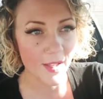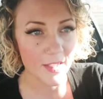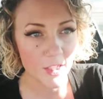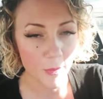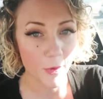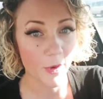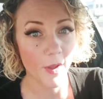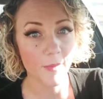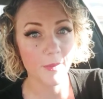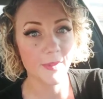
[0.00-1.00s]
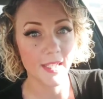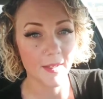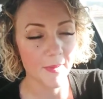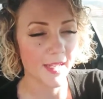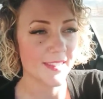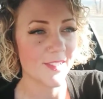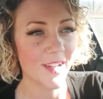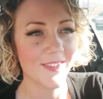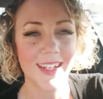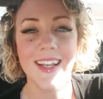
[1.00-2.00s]
I should probably get back to
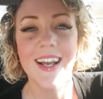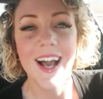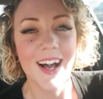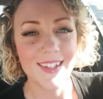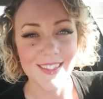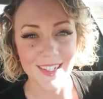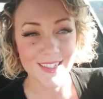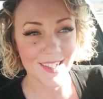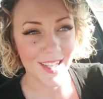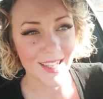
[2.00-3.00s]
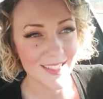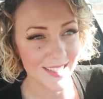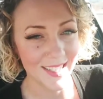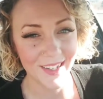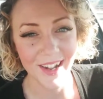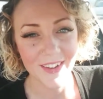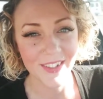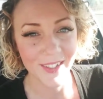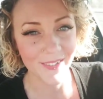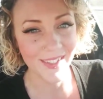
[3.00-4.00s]
driving. I'll talk to you guys later. Have a good one.